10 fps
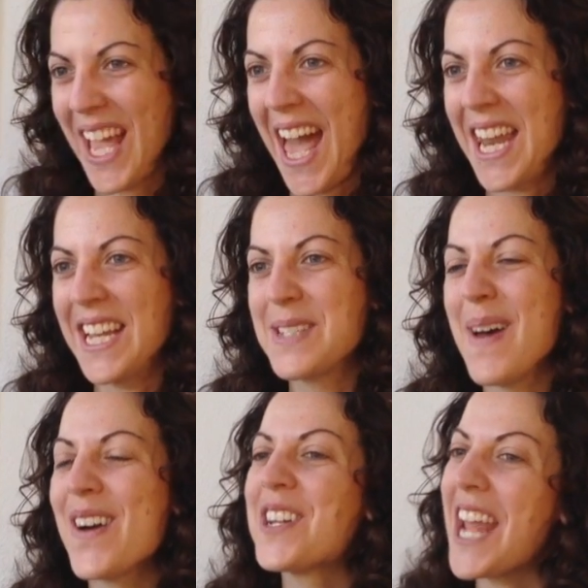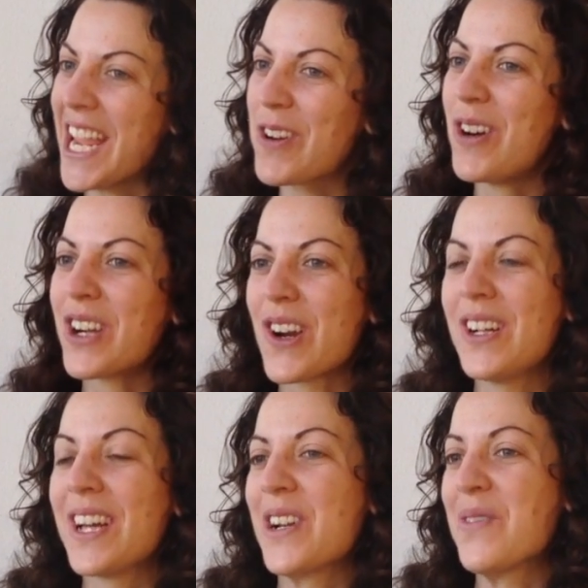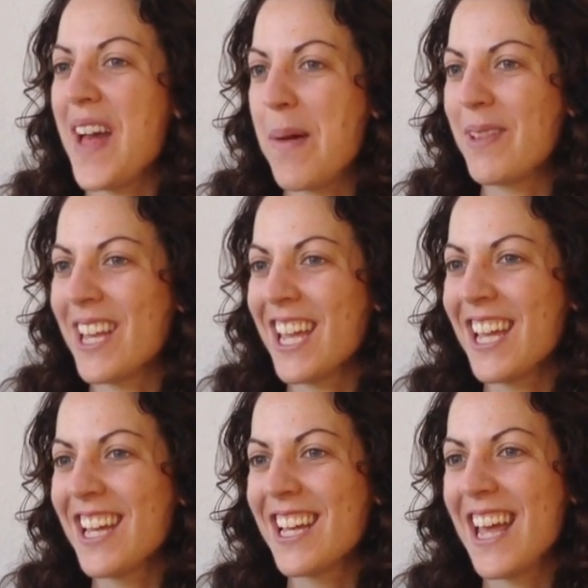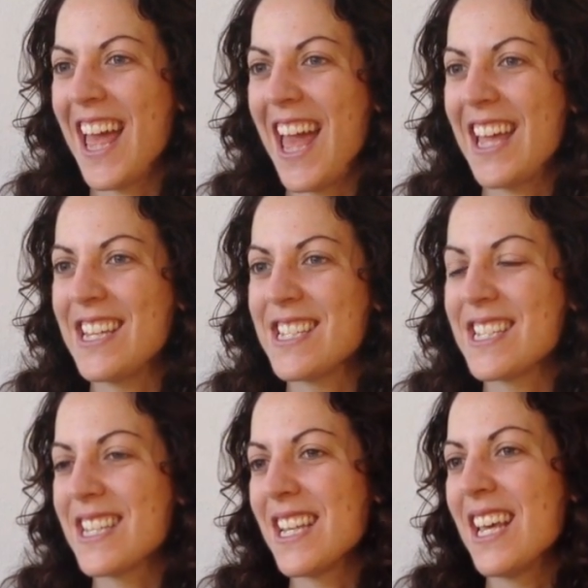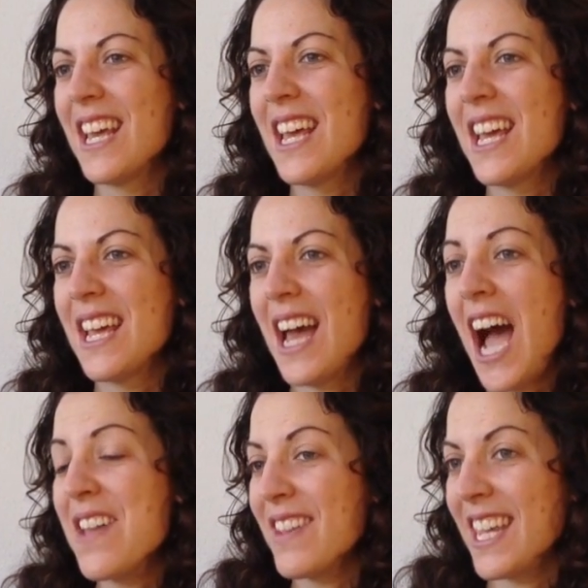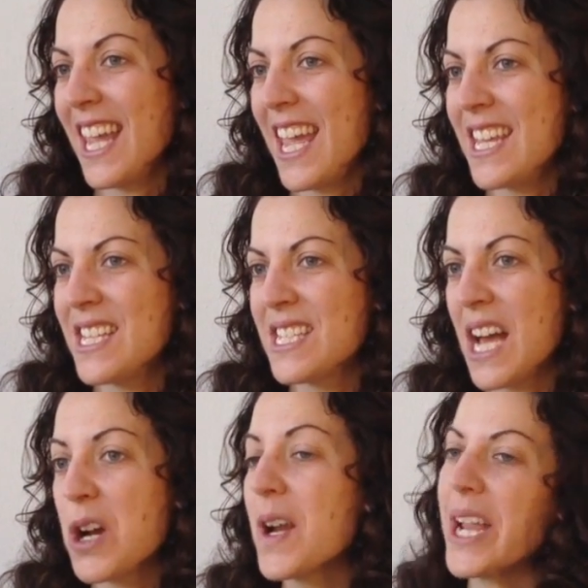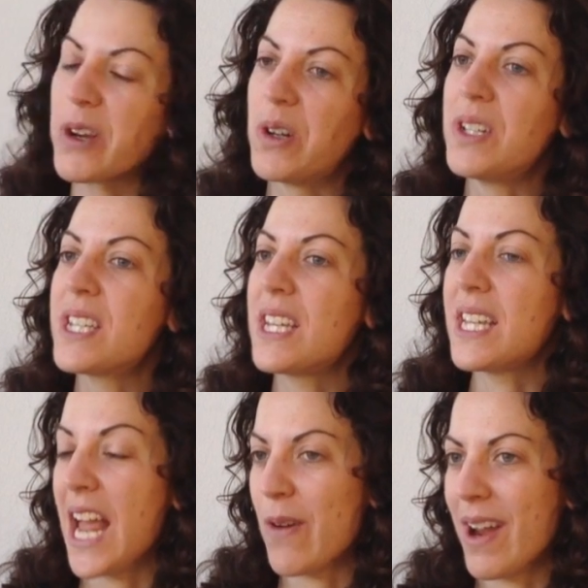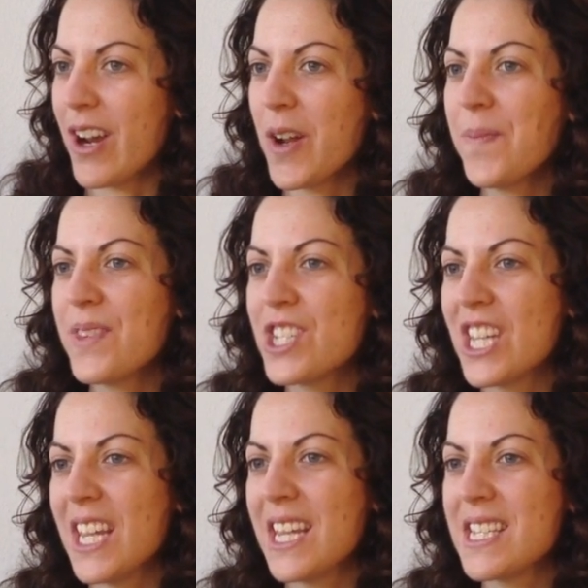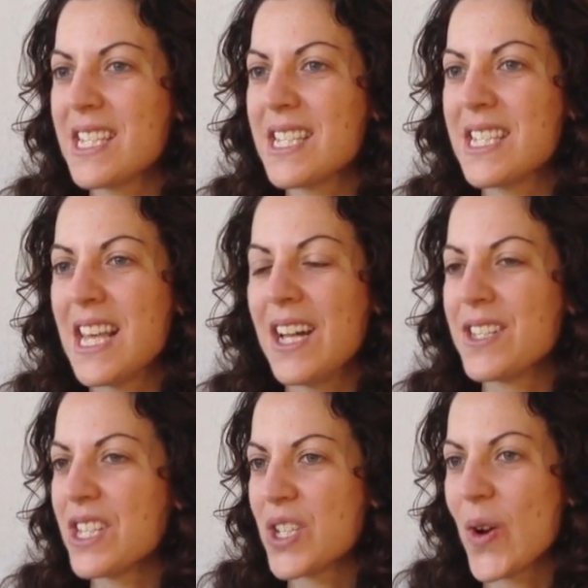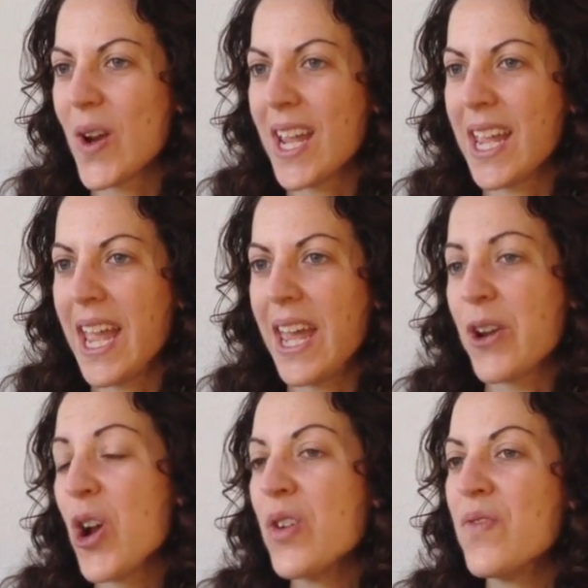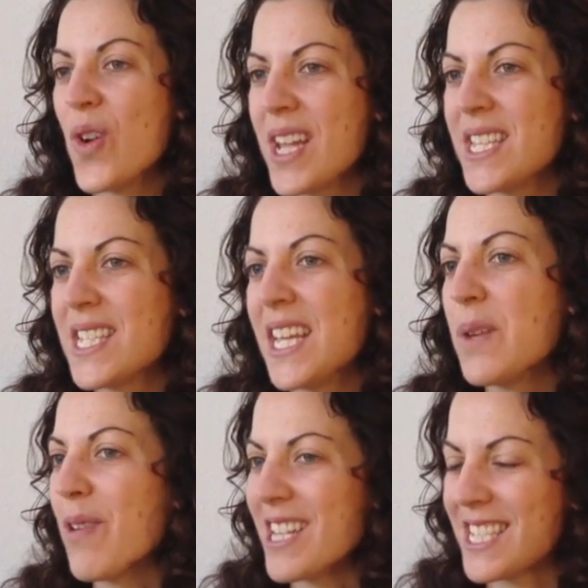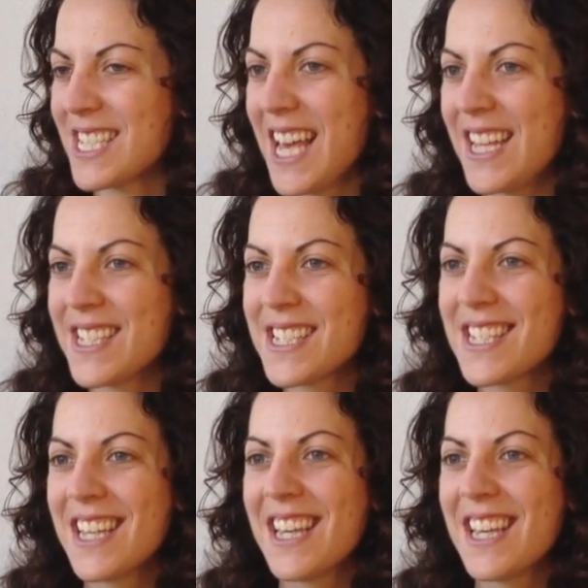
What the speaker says: and it's about an 8-year-old girl and her family. And Ivy is our 8-year-old narrator. She tells the story in her own voice in the present tense.